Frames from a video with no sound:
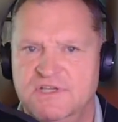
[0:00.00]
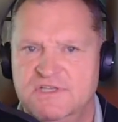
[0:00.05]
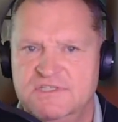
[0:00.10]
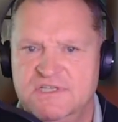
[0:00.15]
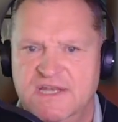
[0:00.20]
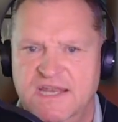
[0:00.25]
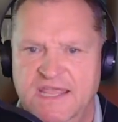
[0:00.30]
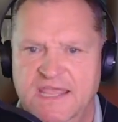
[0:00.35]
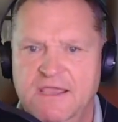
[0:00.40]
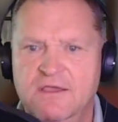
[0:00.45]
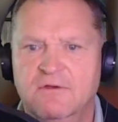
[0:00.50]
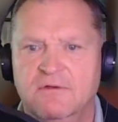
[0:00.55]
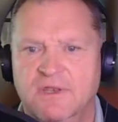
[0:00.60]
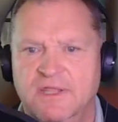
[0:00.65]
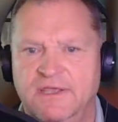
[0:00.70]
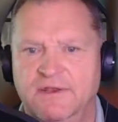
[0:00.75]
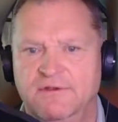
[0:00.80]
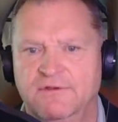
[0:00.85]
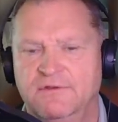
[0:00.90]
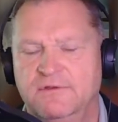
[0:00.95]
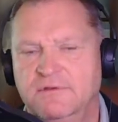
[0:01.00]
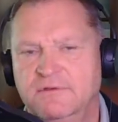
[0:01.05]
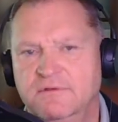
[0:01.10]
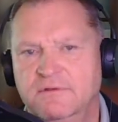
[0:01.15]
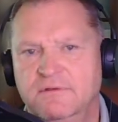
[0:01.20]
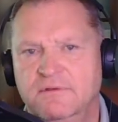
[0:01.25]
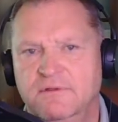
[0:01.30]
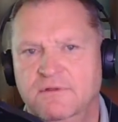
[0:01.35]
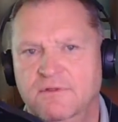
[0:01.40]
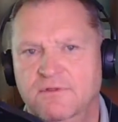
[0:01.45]
As an eagle leader,
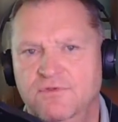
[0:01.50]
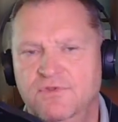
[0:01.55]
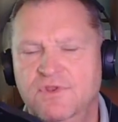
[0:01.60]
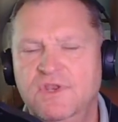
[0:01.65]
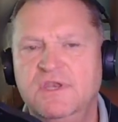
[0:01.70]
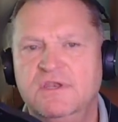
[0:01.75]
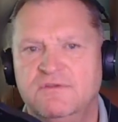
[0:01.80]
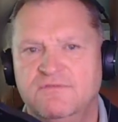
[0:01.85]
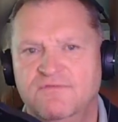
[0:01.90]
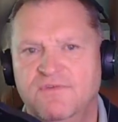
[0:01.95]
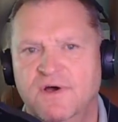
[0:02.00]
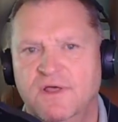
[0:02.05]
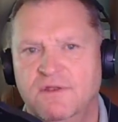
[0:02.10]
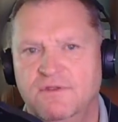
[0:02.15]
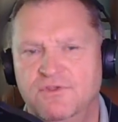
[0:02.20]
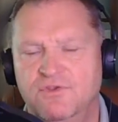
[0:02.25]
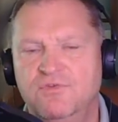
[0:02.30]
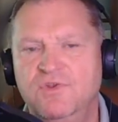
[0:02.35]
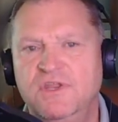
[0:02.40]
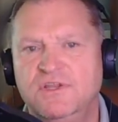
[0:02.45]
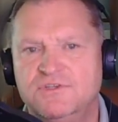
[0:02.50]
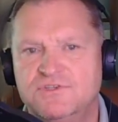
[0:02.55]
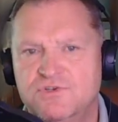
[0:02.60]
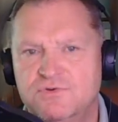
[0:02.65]
you need to